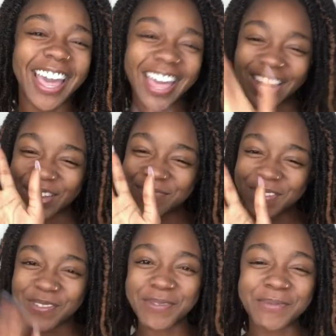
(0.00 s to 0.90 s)
Hello
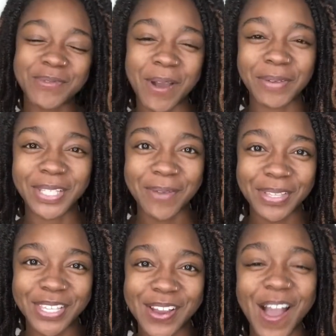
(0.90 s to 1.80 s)
beautiful people, Robin
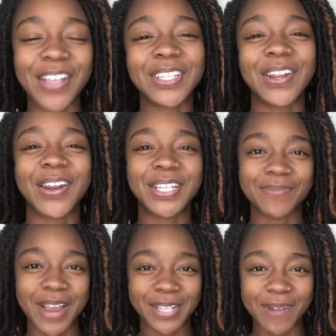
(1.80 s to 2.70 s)
Thomas here, also known as
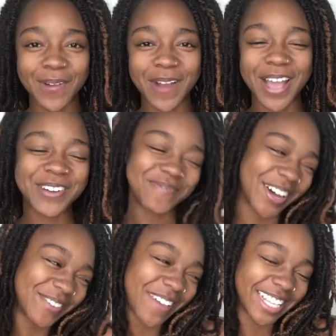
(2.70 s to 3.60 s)
Braids by Ra.
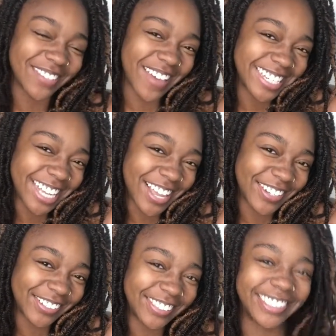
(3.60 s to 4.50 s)
Welcome back to my
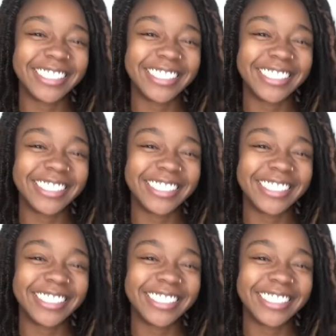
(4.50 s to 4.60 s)
channel.